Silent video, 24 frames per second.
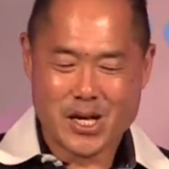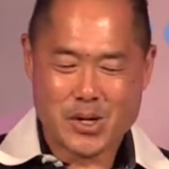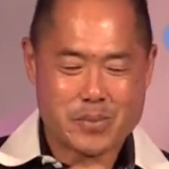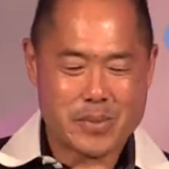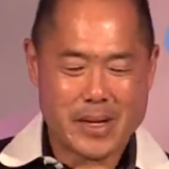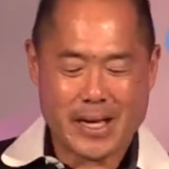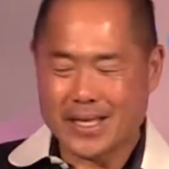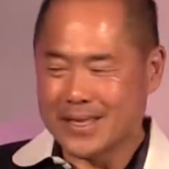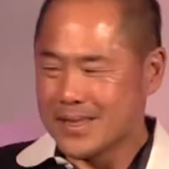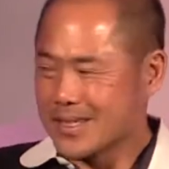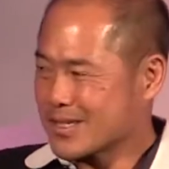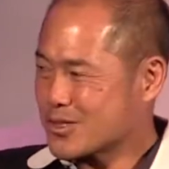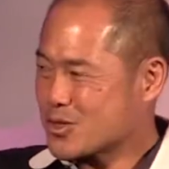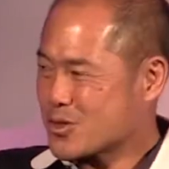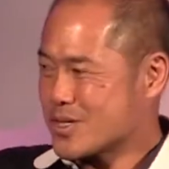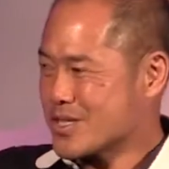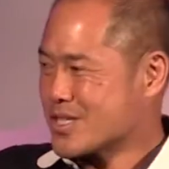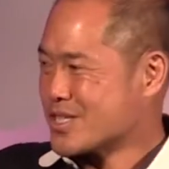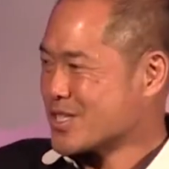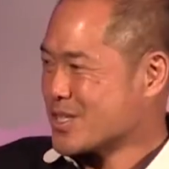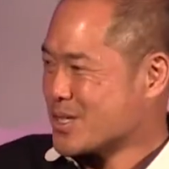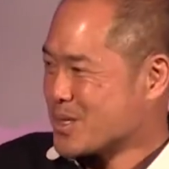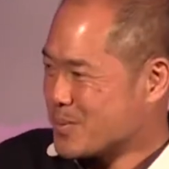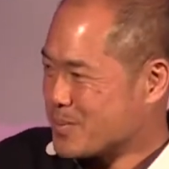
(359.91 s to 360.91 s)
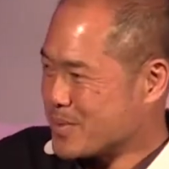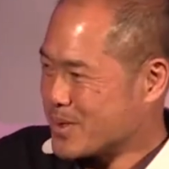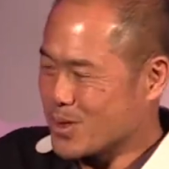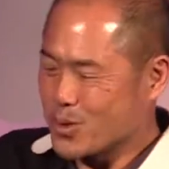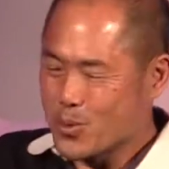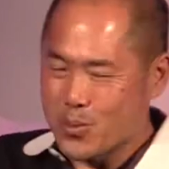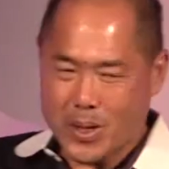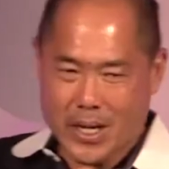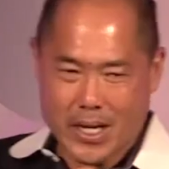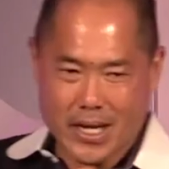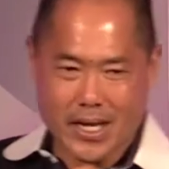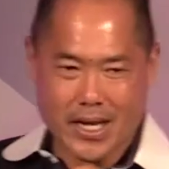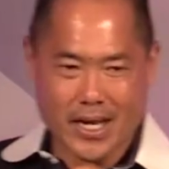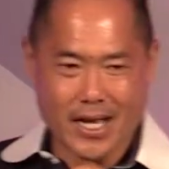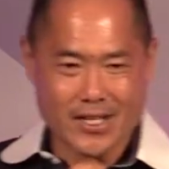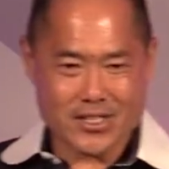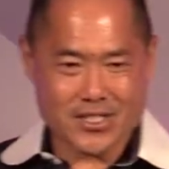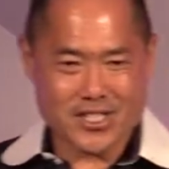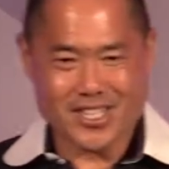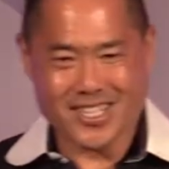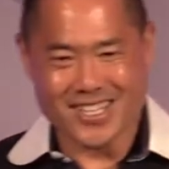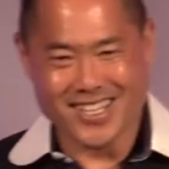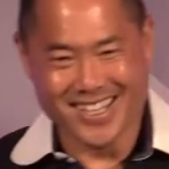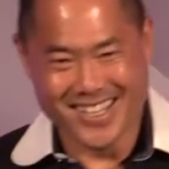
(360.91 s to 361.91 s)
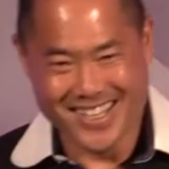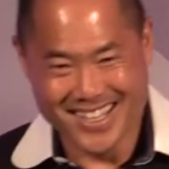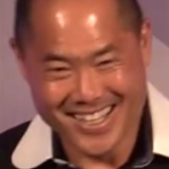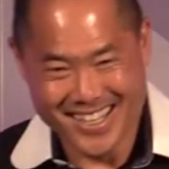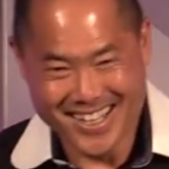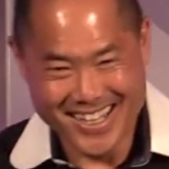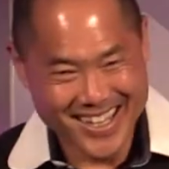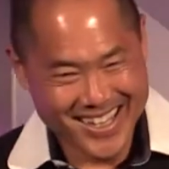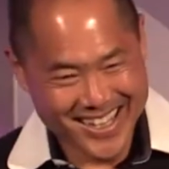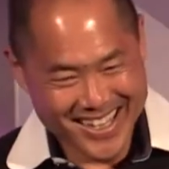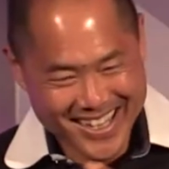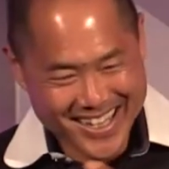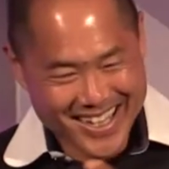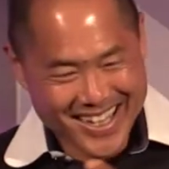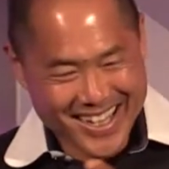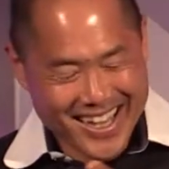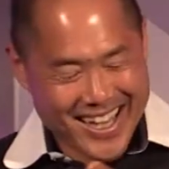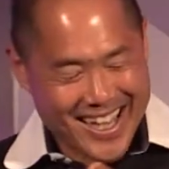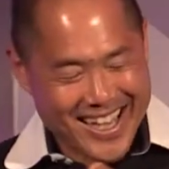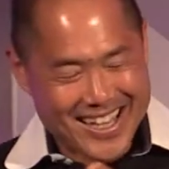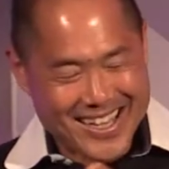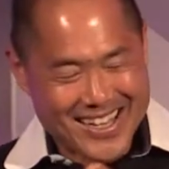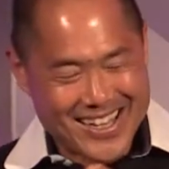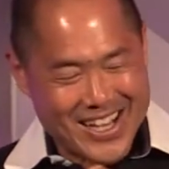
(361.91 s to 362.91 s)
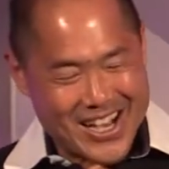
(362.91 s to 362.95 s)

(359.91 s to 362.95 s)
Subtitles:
My electricity bill went nuts, and